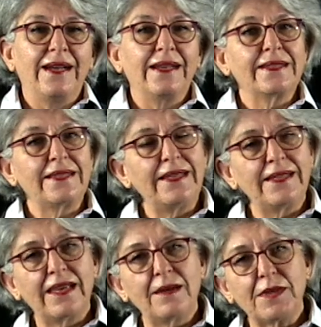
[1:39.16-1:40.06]
see
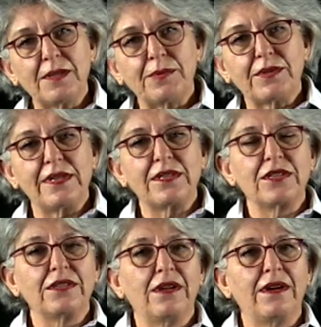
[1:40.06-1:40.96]
the chemical
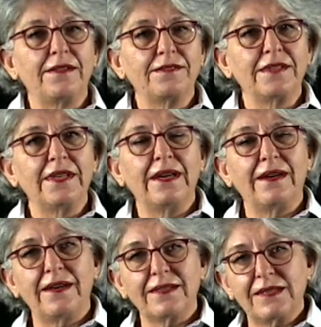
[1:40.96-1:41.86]
potential of the
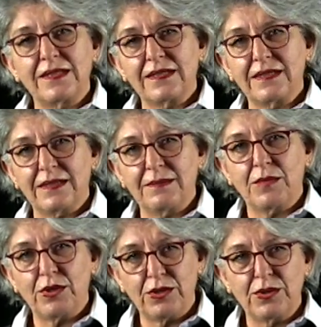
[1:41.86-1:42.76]
oxygen
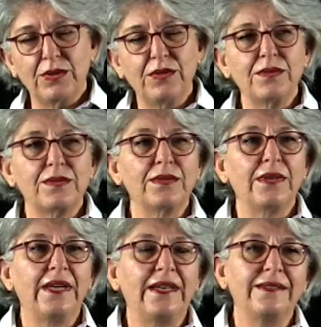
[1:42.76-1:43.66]
molecules,
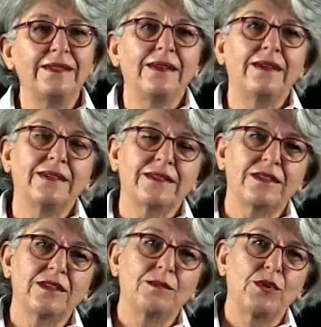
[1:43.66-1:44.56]
and
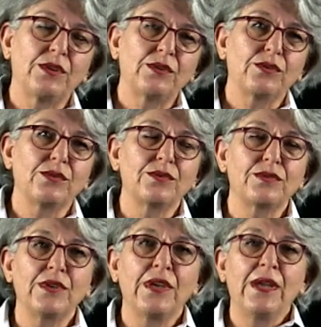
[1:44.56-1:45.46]
oxygen
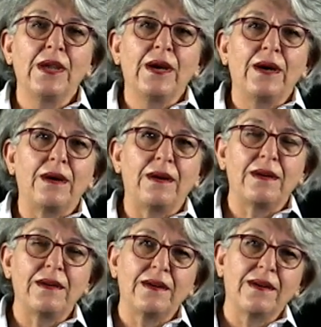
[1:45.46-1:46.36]
molecules
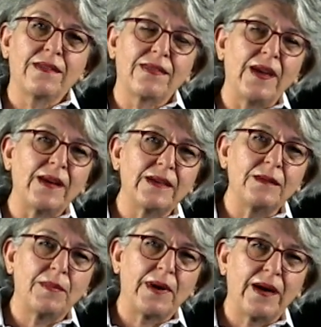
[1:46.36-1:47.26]
are
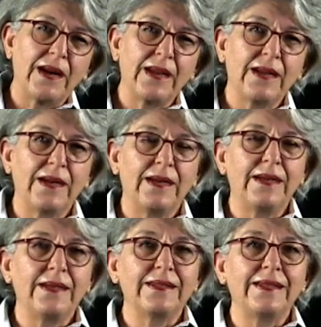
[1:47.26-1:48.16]
taken by
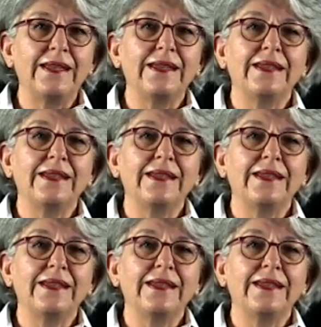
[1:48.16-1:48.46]
the